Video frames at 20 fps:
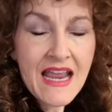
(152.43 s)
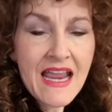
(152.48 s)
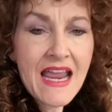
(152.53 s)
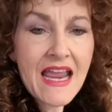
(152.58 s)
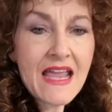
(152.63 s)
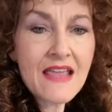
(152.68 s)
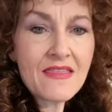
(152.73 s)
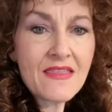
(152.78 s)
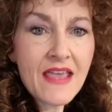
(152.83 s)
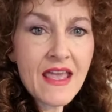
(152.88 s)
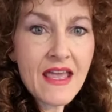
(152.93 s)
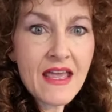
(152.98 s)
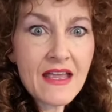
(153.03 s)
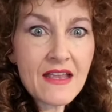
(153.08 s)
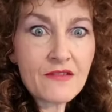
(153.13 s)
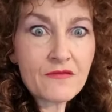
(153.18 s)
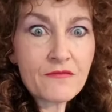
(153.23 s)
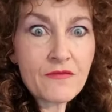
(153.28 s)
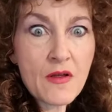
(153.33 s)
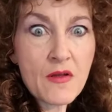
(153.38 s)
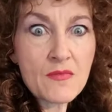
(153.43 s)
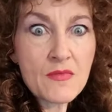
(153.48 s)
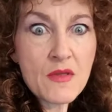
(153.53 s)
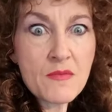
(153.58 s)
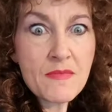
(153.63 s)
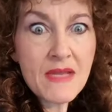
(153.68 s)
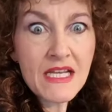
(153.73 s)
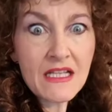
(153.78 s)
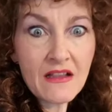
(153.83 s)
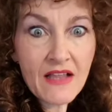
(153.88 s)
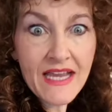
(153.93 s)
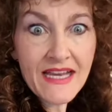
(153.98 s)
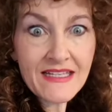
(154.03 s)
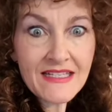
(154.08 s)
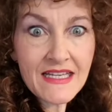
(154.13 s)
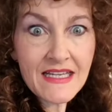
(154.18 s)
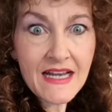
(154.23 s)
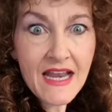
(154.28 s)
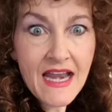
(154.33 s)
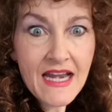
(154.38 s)
And then from the middle
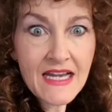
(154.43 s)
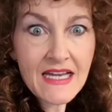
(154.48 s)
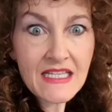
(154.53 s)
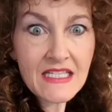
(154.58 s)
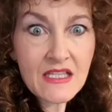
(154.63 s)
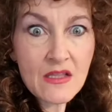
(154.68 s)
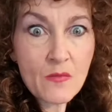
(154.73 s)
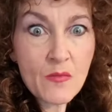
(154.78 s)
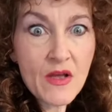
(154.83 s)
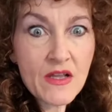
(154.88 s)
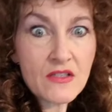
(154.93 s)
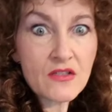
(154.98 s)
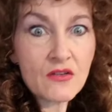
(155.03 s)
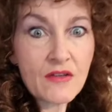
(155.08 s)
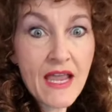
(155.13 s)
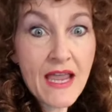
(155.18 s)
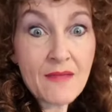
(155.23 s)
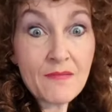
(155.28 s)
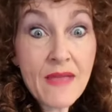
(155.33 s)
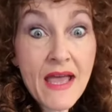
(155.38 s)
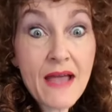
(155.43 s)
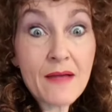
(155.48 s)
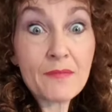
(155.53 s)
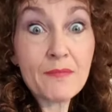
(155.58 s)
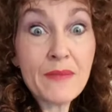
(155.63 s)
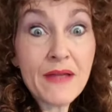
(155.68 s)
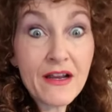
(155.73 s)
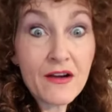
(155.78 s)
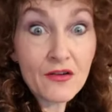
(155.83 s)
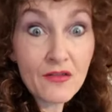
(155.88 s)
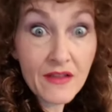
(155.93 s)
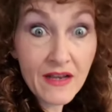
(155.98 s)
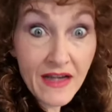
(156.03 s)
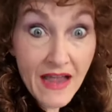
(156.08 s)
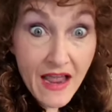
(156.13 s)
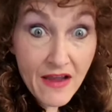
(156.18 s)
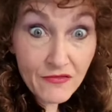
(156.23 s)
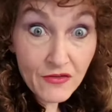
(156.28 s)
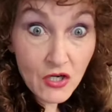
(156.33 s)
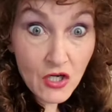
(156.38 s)
1880s, the bustle came back bigger than
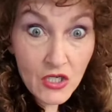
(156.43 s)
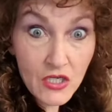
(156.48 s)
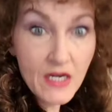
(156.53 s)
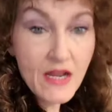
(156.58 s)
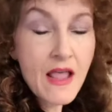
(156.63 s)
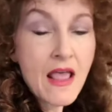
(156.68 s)
ever.